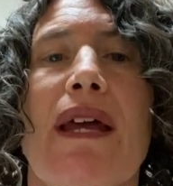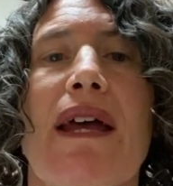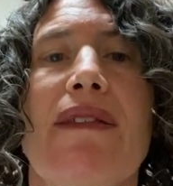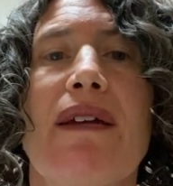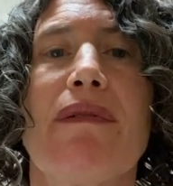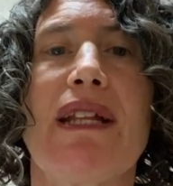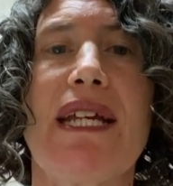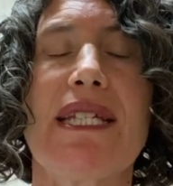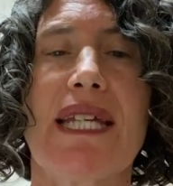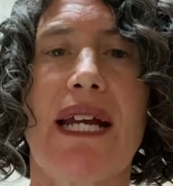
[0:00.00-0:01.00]
And then
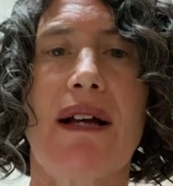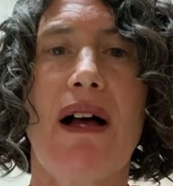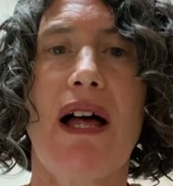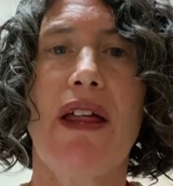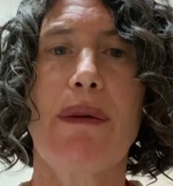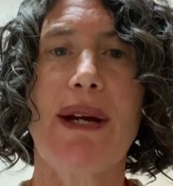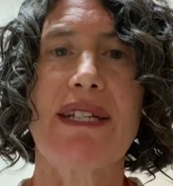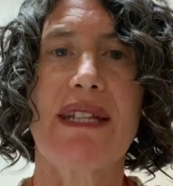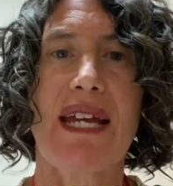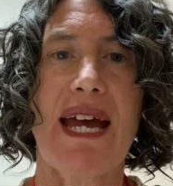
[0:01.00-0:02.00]
releasing all the way
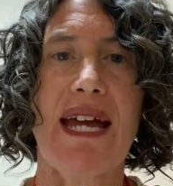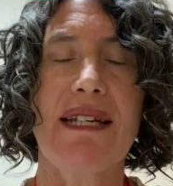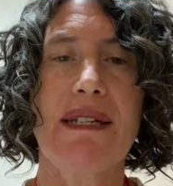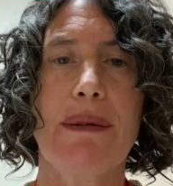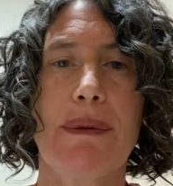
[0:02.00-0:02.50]
to the end.